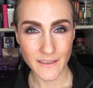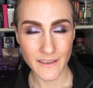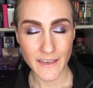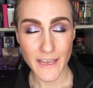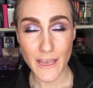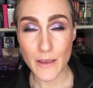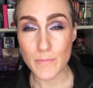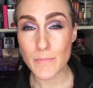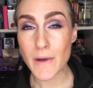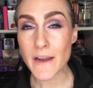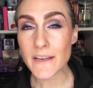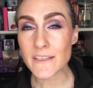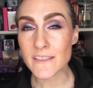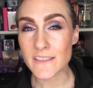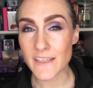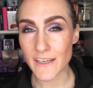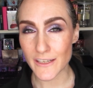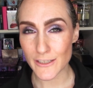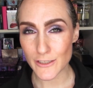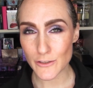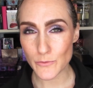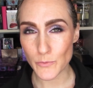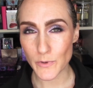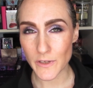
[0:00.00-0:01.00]
am I
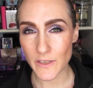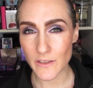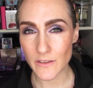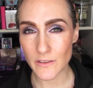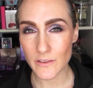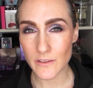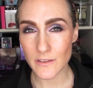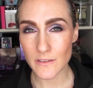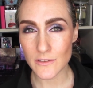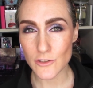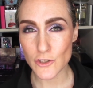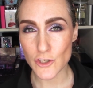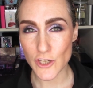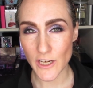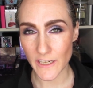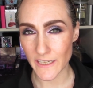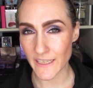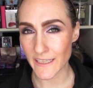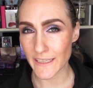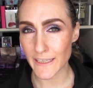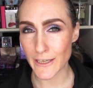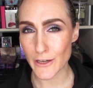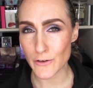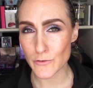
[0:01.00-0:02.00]
done with
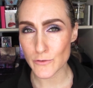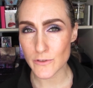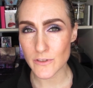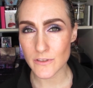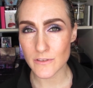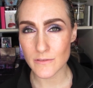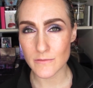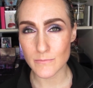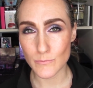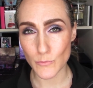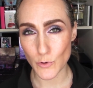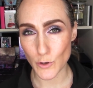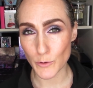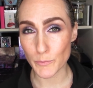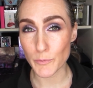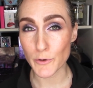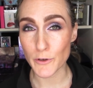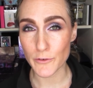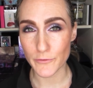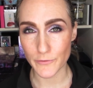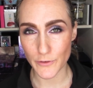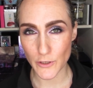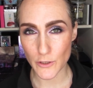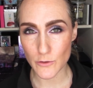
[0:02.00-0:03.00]
checking out more
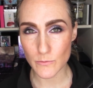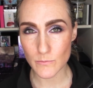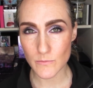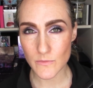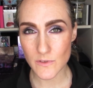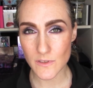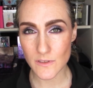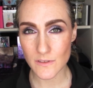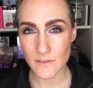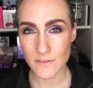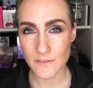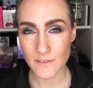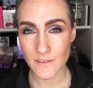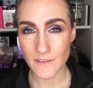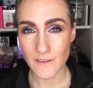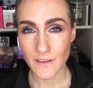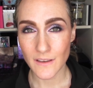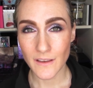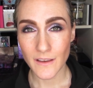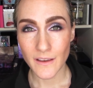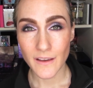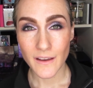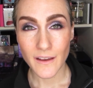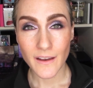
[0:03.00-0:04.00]
perfumes?
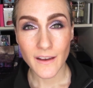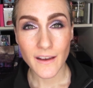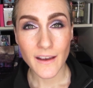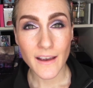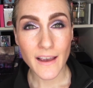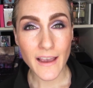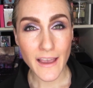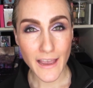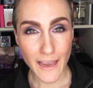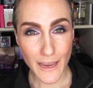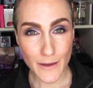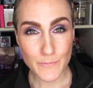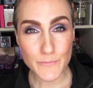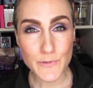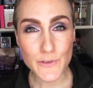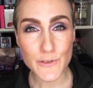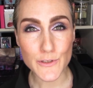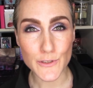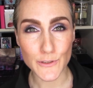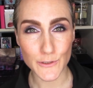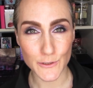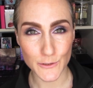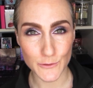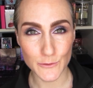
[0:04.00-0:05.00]

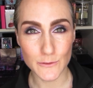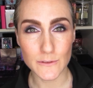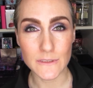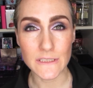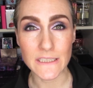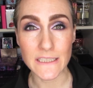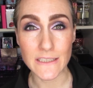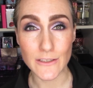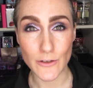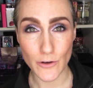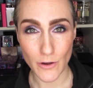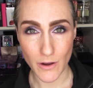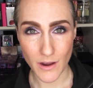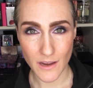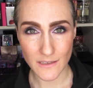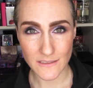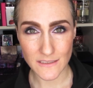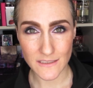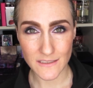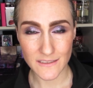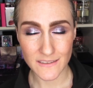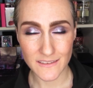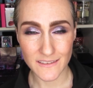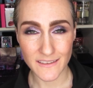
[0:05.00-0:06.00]
Absolutely
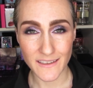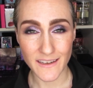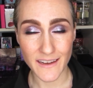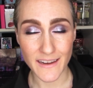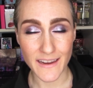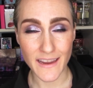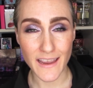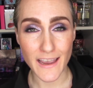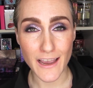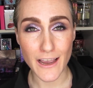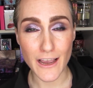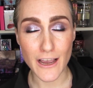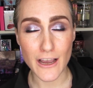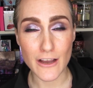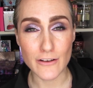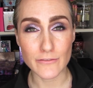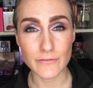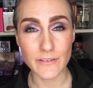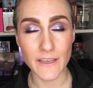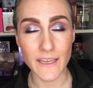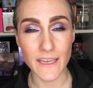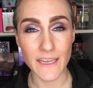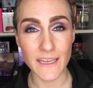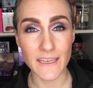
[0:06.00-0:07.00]
not. I
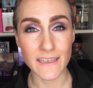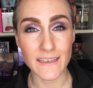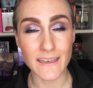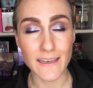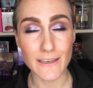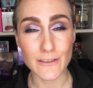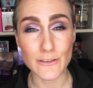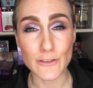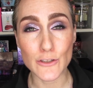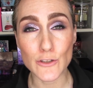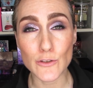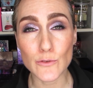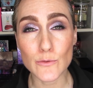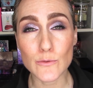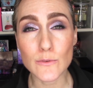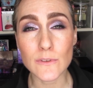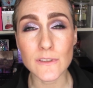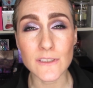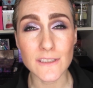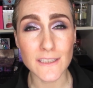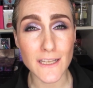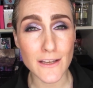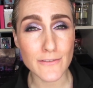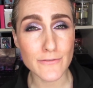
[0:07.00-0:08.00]
have a new
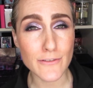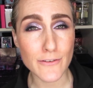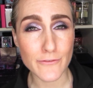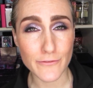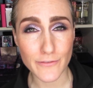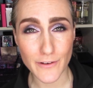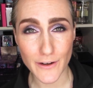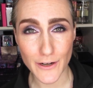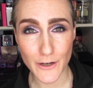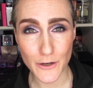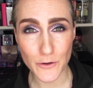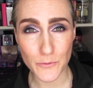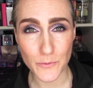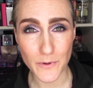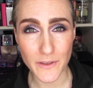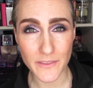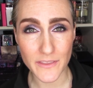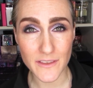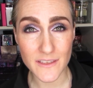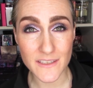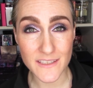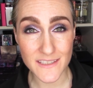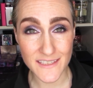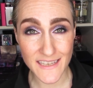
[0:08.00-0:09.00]
love affair
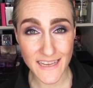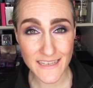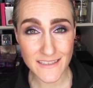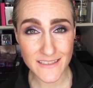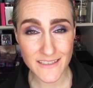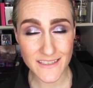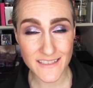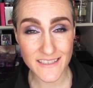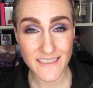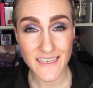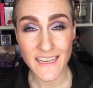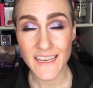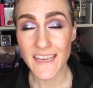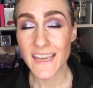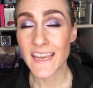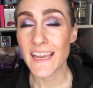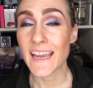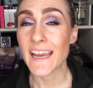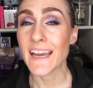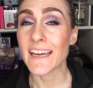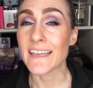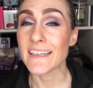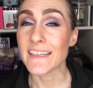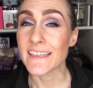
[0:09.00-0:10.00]
with scents,
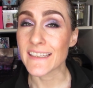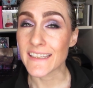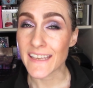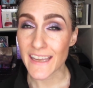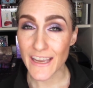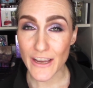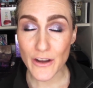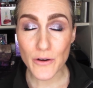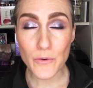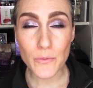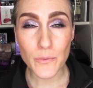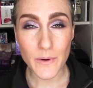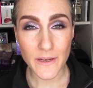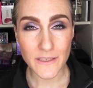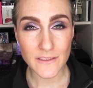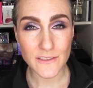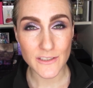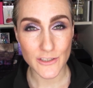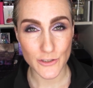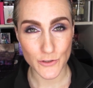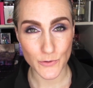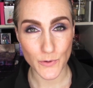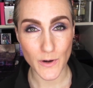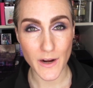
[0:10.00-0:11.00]
and I can't wait
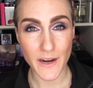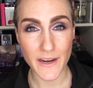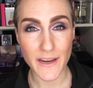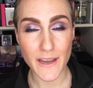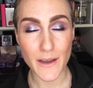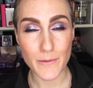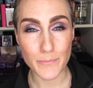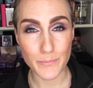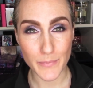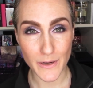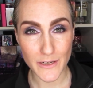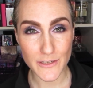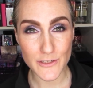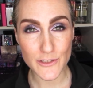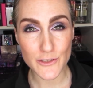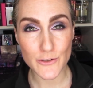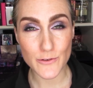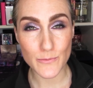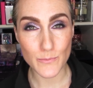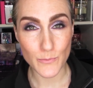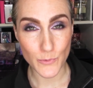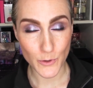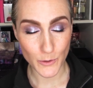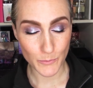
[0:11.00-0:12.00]
to try a
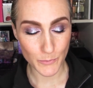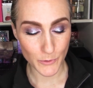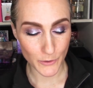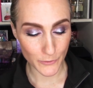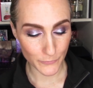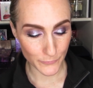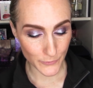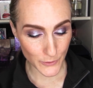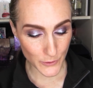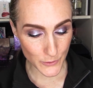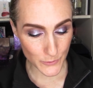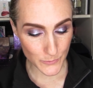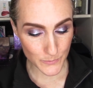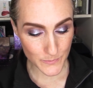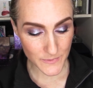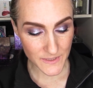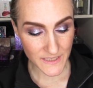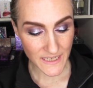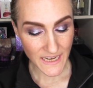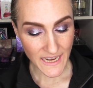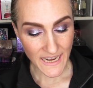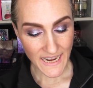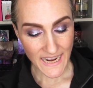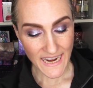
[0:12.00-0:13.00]
bunch more
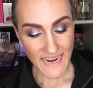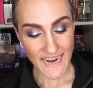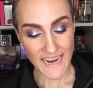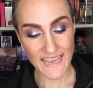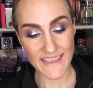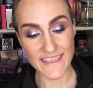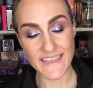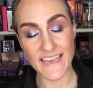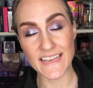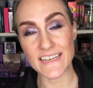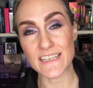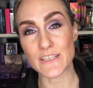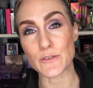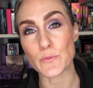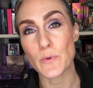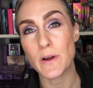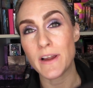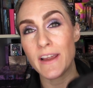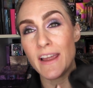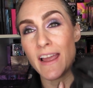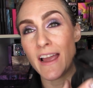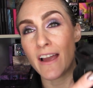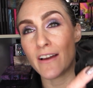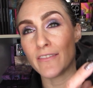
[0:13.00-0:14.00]
perfumes, and that is
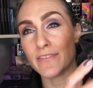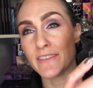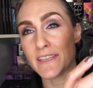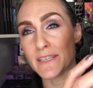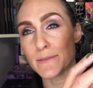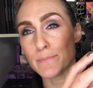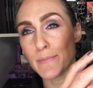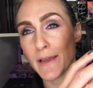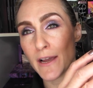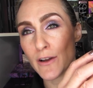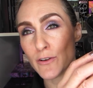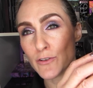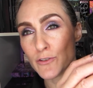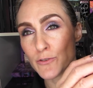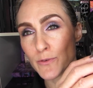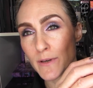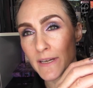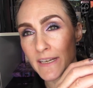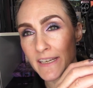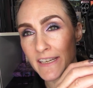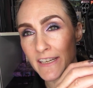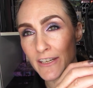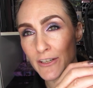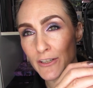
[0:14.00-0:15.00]
why I have this pouch
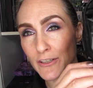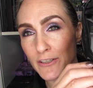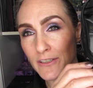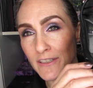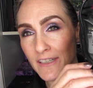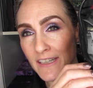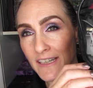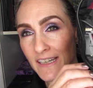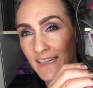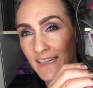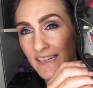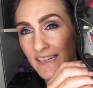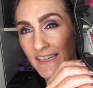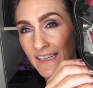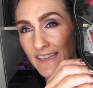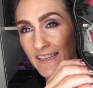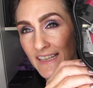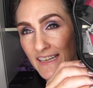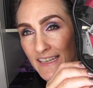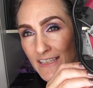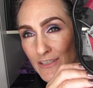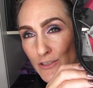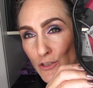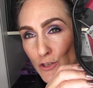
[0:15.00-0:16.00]
right here
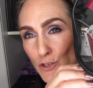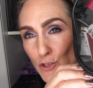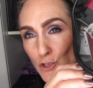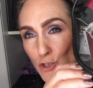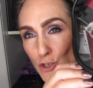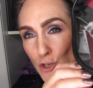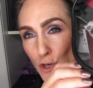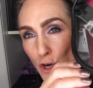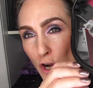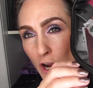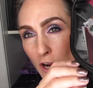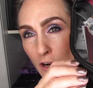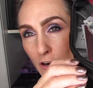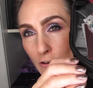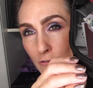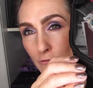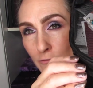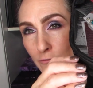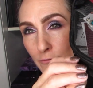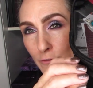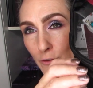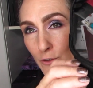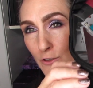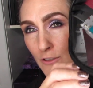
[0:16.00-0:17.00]
that is chock
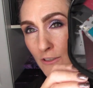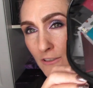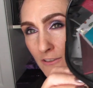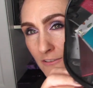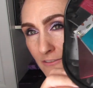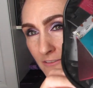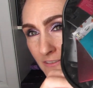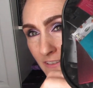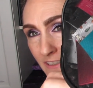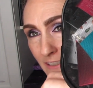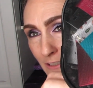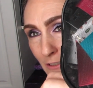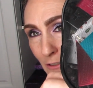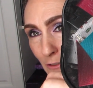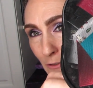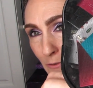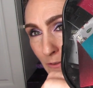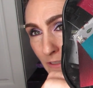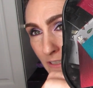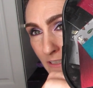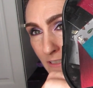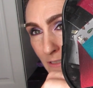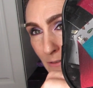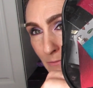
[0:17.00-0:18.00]
full,
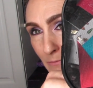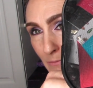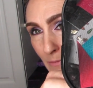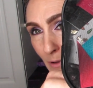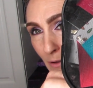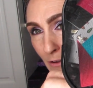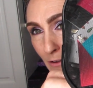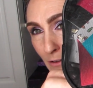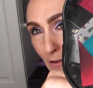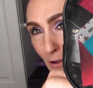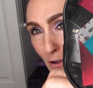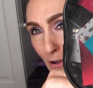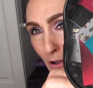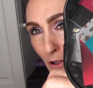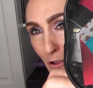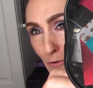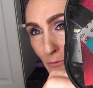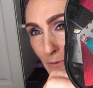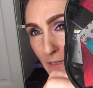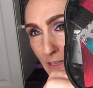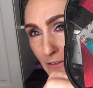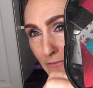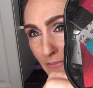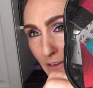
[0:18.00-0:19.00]
including some
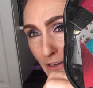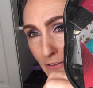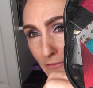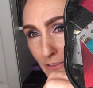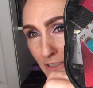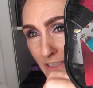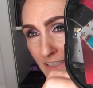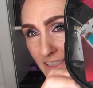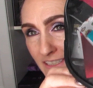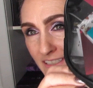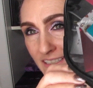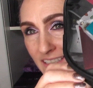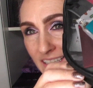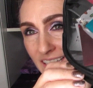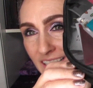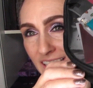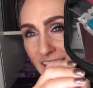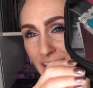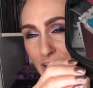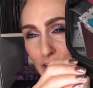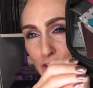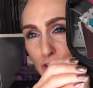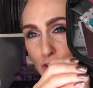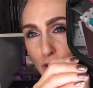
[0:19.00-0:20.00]
already favorites,
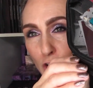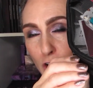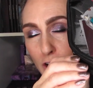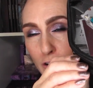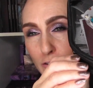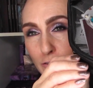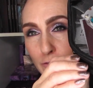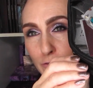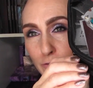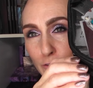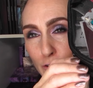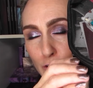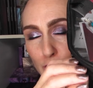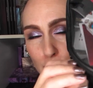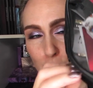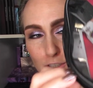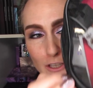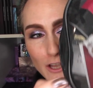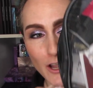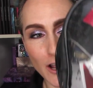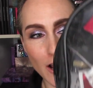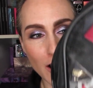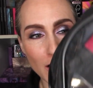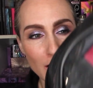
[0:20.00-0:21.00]
chock
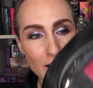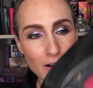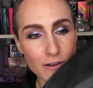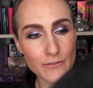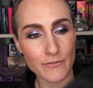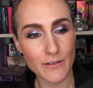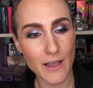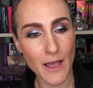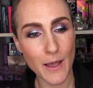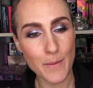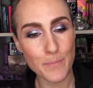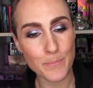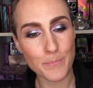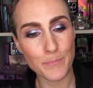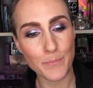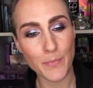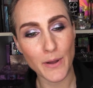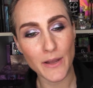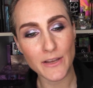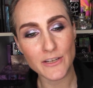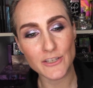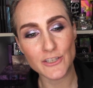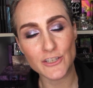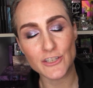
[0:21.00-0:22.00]
full of a
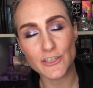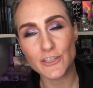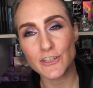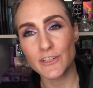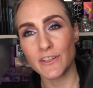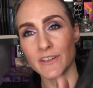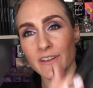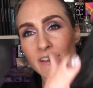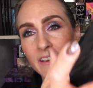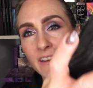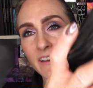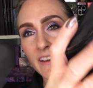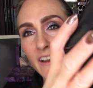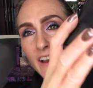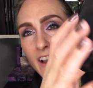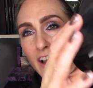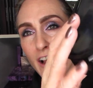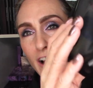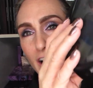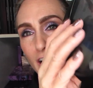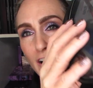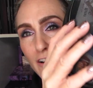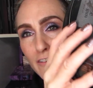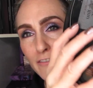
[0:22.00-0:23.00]
bunch
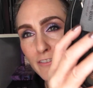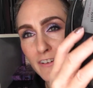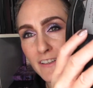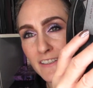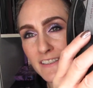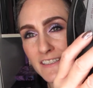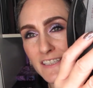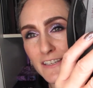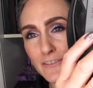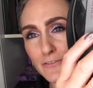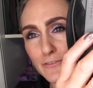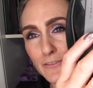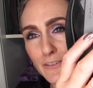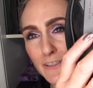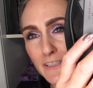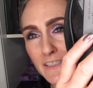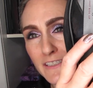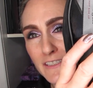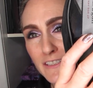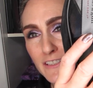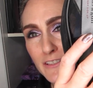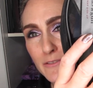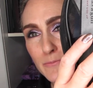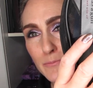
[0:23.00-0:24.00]
of
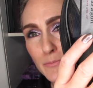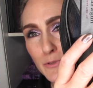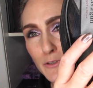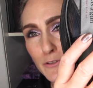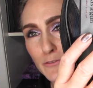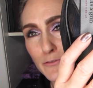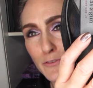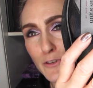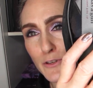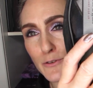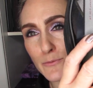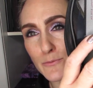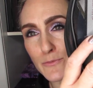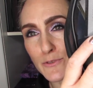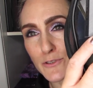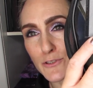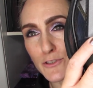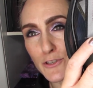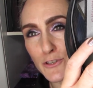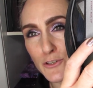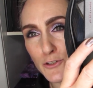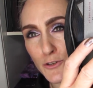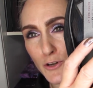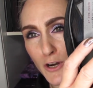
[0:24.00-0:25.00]
different perfumes
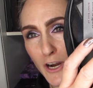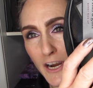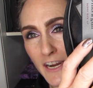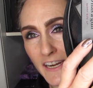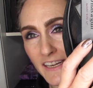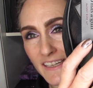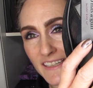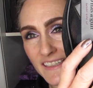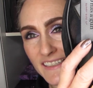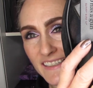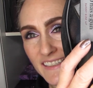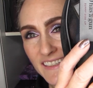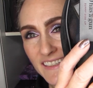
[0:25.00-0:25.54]
to try.